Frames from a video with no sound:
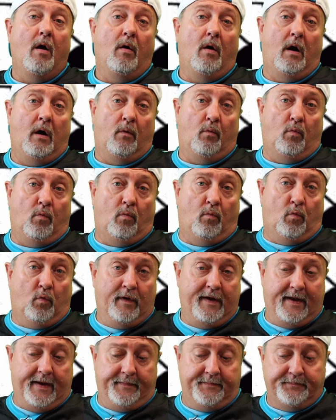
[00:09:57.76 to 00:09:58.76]

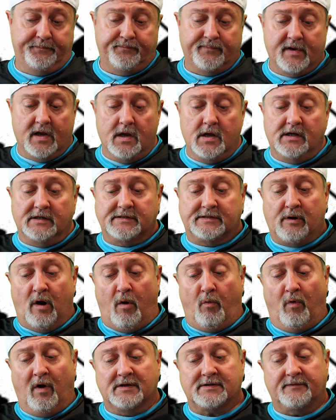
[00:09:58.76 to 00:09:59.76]
win. So I
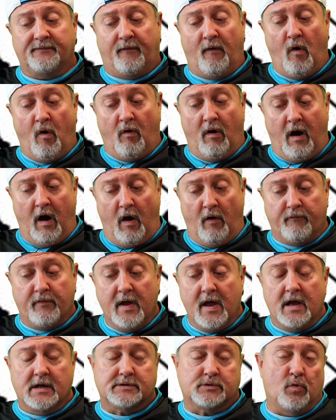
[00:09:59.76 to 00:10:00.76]
wasn't far off.
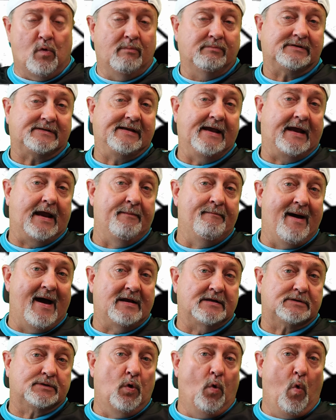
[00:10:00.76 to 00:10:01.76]
So I'm sticking by
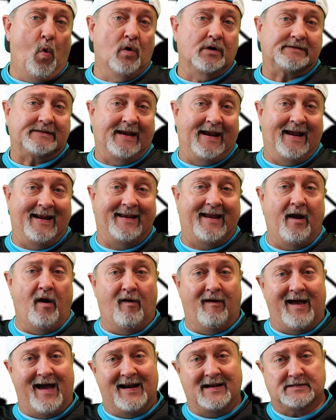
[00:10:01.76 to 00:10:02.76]
the score, saying
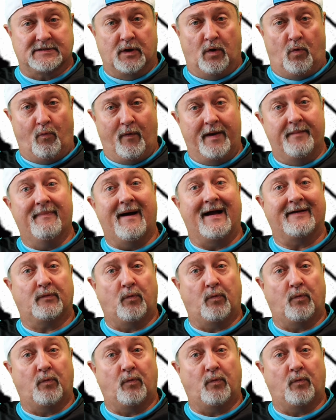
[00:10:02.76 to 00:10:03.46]
Carolina's going to win by